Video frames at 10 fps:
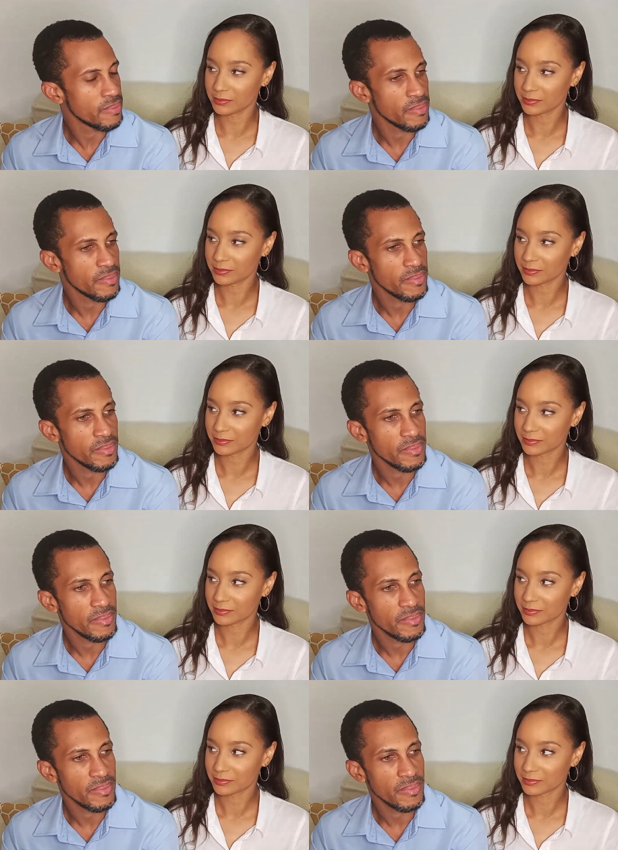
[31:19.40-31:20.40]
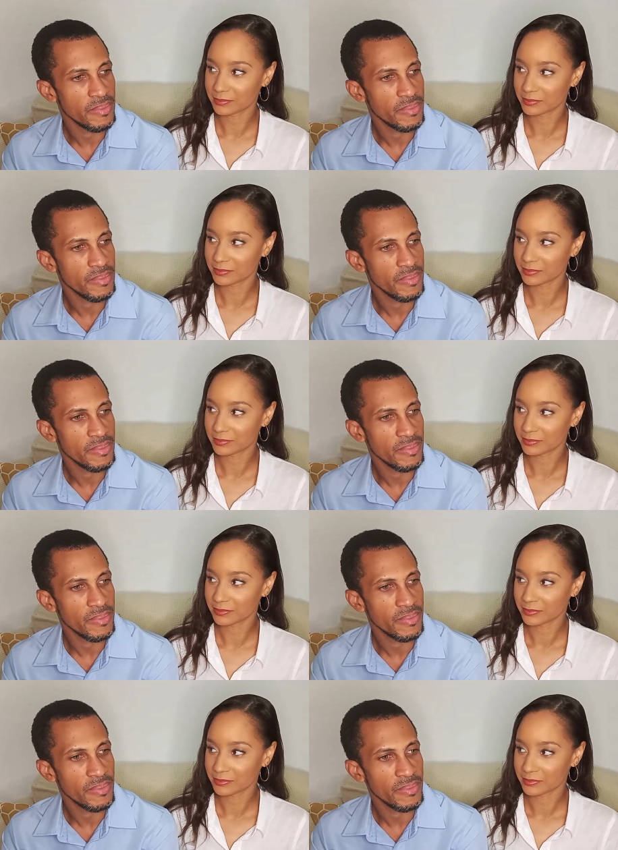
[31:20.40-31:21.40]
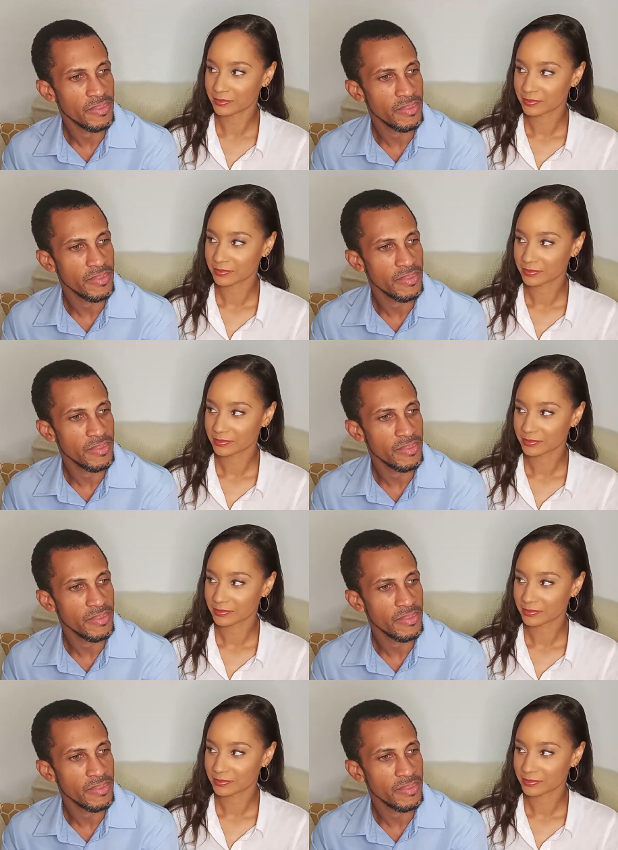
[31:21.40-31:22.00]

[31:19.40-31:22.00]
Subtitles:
Nobody speaks.